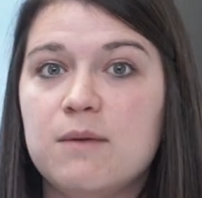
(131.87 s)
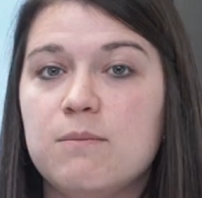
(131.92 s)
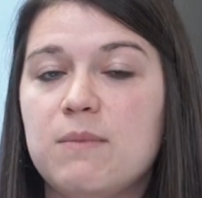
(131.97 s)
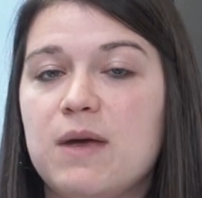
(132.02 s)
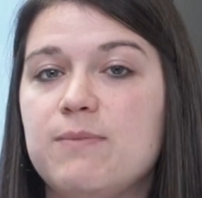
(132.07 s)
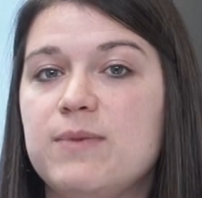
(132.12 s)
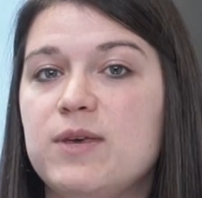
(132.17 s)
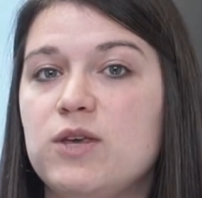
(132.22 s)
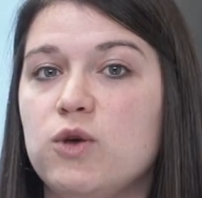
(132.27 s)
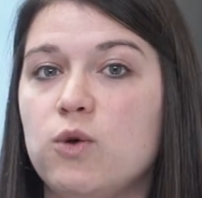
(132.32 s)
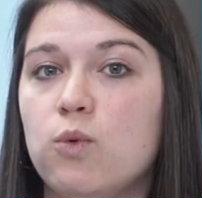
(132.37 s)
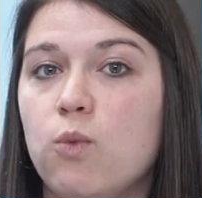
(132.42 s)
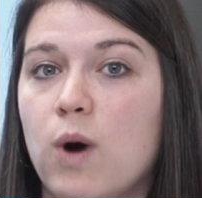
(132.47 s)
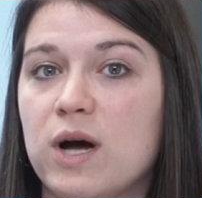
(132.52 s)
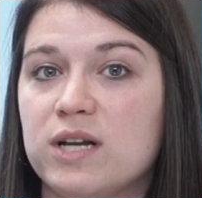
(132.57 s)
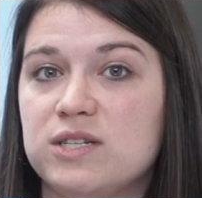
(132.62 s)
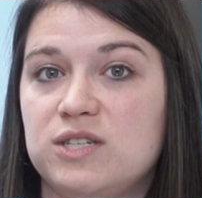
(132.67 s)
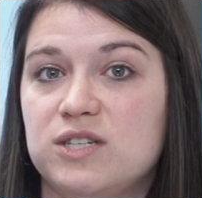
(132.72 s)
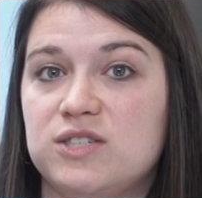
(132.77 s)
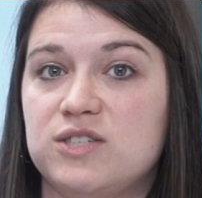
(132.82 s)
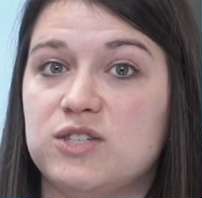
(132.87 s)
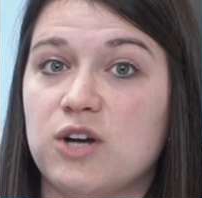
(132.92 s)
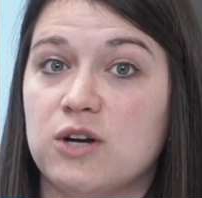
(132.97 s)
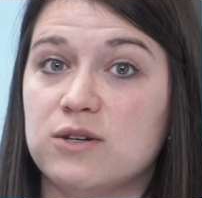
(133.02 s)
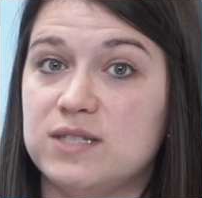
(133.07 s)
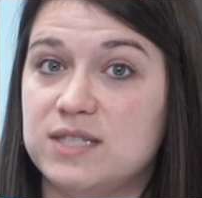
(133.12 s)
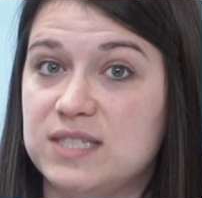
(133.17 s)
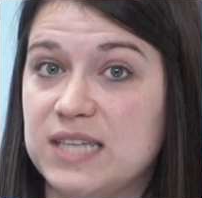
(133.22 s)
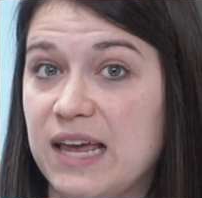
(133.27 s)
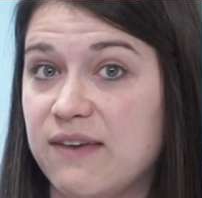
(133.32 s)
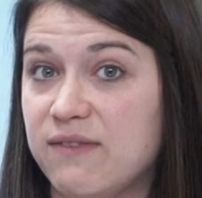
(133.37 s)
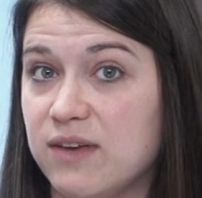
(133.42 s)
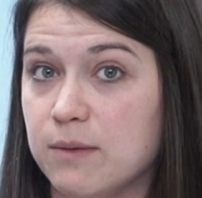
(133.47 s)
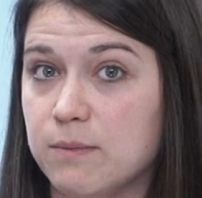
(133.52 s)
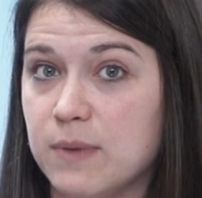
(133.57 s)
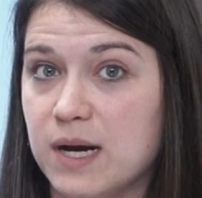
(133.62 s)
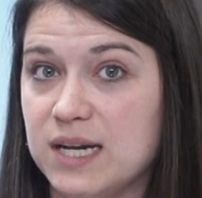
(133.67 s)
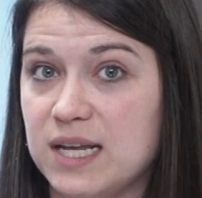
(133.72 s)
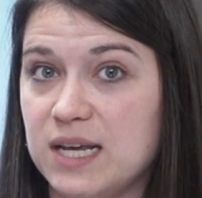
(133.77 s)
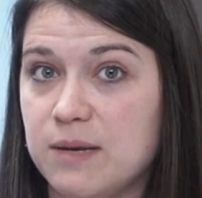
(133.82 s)
Maybe you want to start
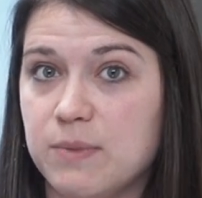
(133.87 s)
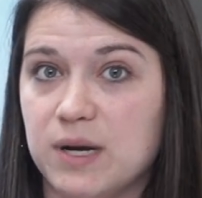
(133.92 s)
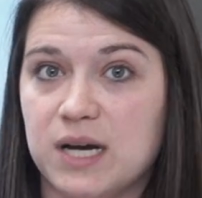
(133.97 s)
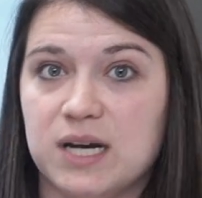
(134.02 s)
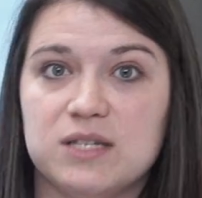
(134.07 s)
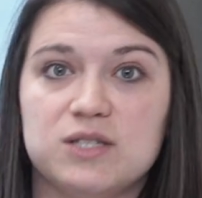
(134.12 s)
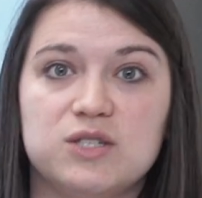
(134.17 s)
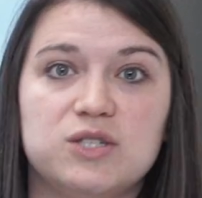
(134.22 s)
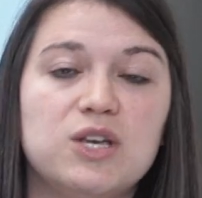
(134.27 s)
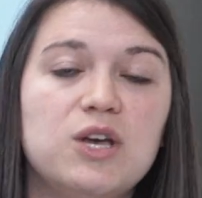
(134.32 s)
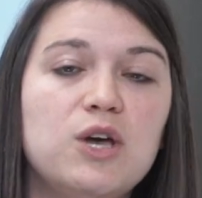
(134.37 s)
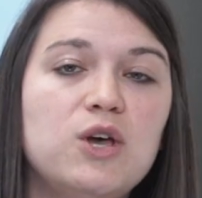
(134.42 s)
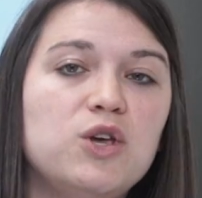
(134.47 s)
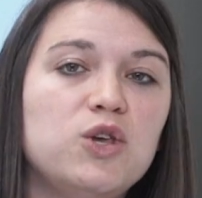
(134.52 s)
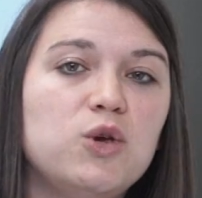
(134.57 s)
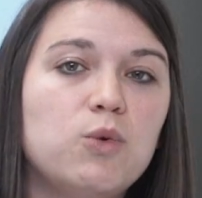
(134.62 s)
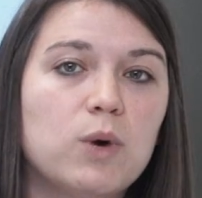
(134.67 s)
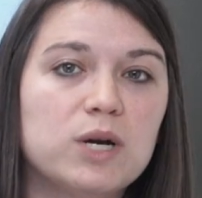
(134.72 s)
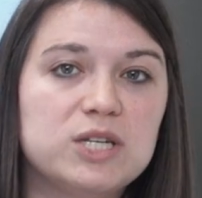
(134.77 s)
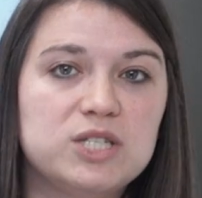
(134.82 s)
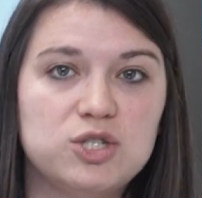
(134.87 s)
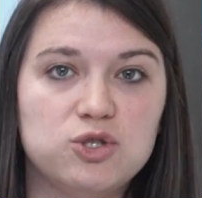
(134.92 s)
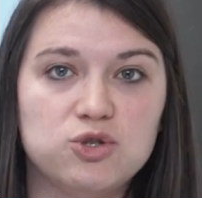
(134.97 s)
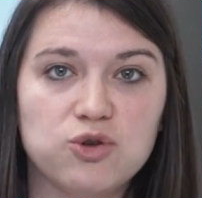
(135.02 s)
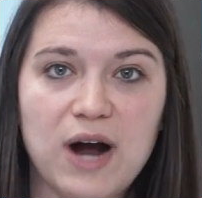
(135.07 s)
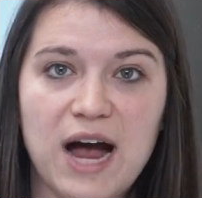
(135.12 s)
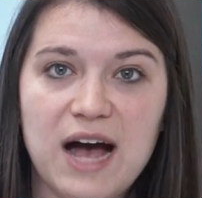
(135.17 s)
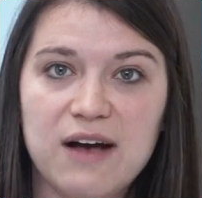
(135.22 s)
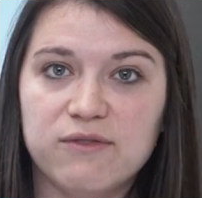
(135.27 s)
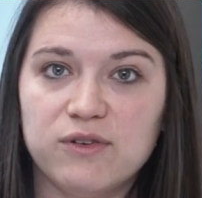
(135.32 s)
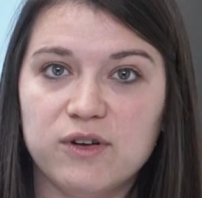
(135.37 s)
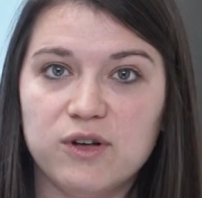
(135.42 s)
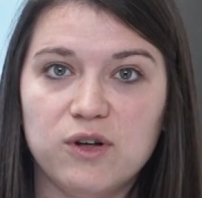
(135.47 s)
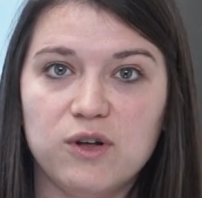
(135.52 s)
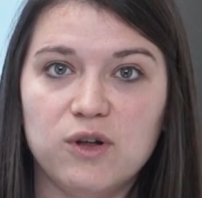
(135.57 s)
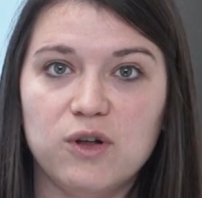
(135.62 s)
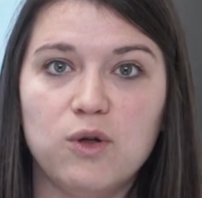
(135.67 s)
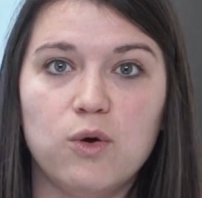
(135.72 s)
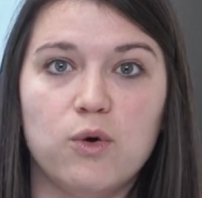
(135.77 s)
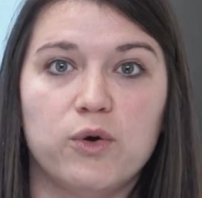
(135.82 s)
saving money because you want to
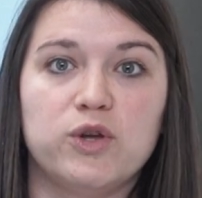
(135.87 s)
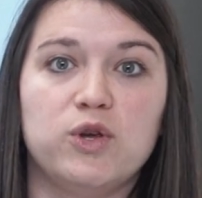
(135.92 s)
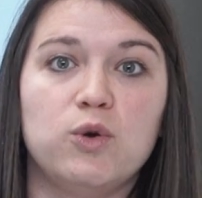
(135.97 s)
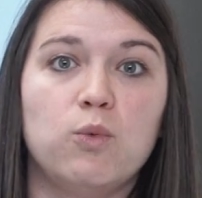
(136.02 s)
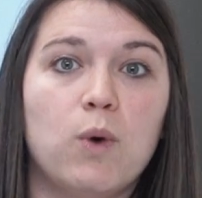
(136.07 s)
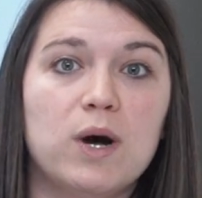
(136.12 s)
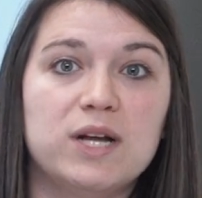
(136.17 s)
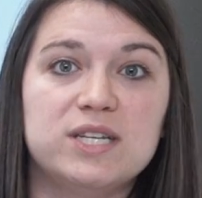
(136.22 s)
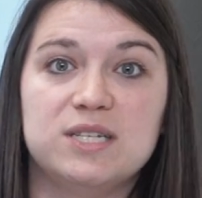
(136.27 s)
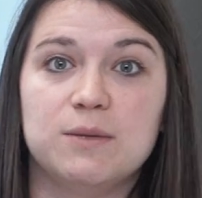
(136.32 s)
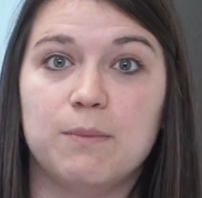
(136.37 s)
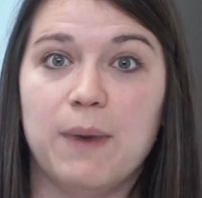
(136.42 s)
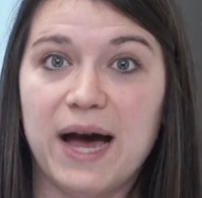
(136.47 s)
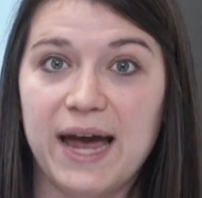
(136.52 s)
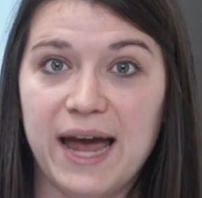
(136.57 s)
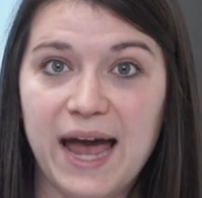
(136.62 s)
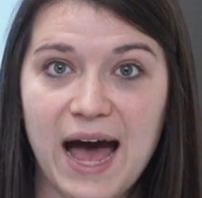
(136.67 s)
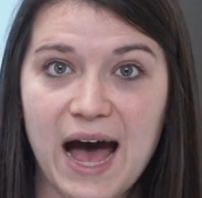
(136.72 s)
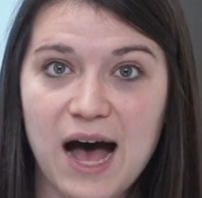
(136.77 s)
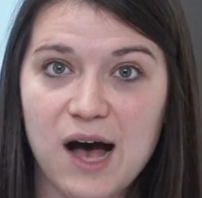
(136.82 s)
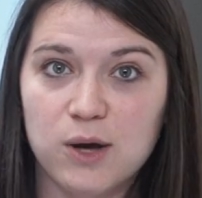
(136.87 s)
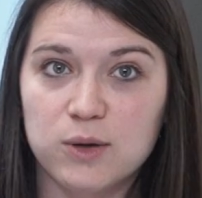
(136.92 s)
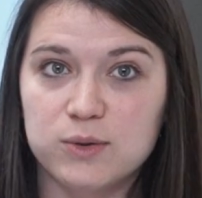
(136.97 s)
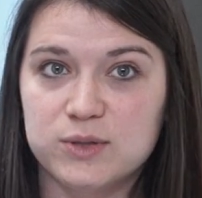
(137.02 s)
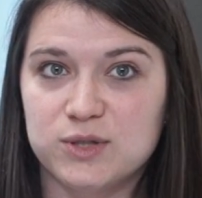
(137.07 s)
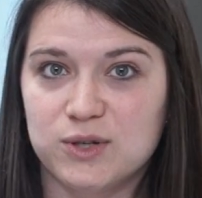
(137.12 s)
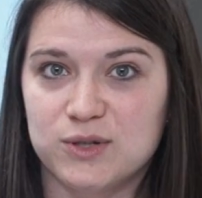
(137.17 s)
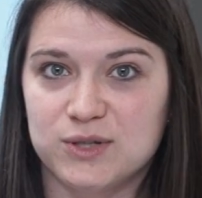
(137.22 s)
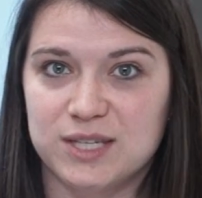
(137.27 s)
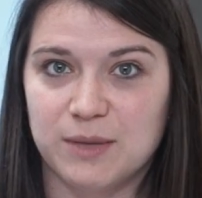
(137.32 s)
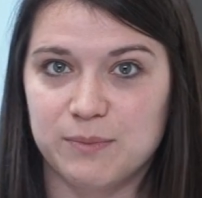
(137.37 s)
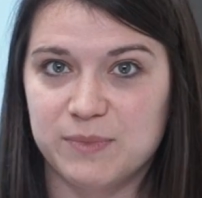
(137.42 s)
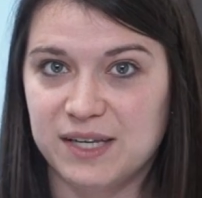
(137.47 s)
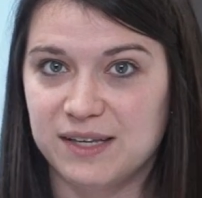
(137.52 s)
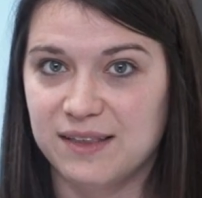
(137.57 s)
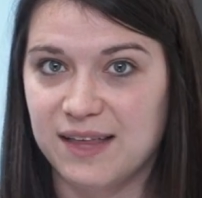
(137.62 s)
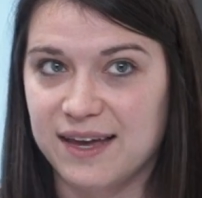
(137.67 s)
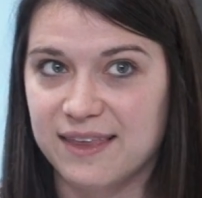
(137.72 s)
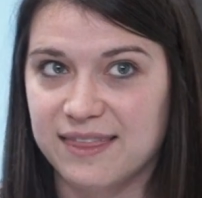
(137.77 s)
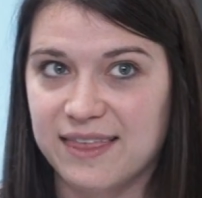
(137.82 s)
travel or you want to buy a house or
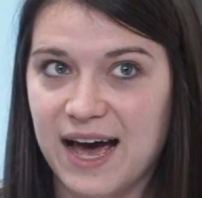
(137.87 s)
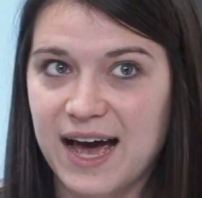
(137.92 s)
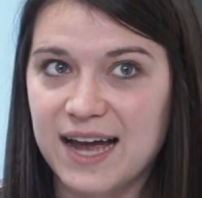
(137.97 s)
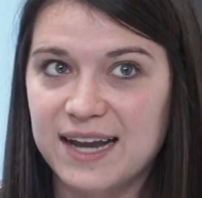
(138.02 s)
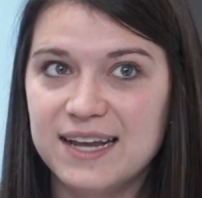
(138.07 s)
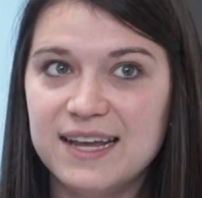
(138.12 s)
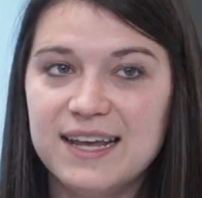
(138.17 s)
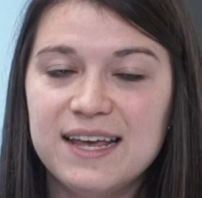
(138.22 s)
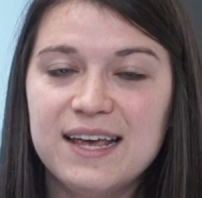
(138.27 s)
something like that.